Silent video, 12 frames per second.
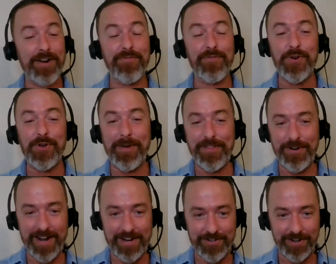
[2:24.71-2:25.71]
to fool
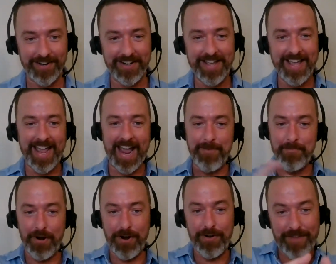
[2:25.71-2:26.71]
Mother Nature and
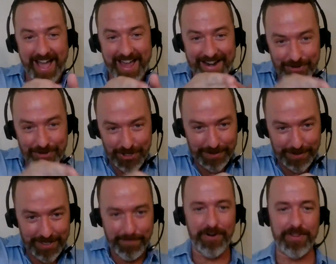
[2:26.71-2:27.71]
burn fat in just
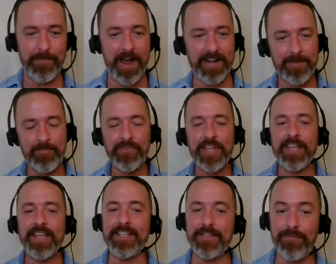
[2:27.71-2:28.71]
this part of the body
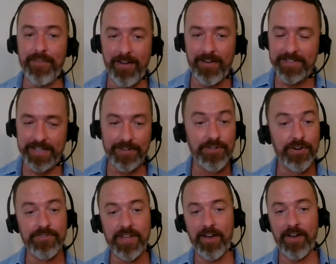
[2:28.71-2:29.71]
is a fallacy. It
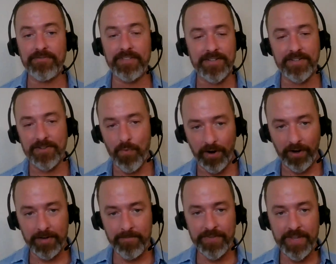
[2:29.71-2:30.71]
turns out it doesn't
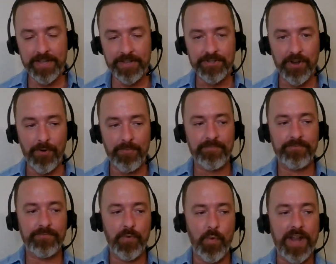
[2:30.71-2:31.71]
work. So
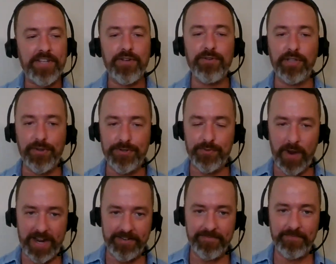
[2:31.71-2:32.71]
when you lose
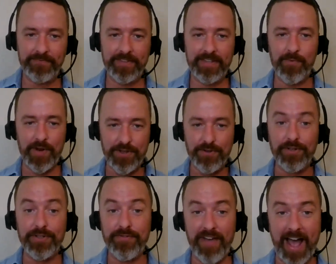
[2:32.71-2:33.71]
weight, when you
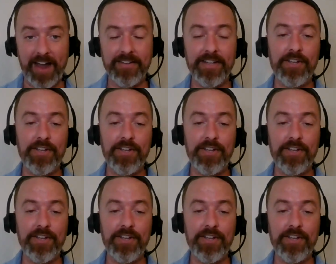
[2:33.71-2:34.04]
lose fat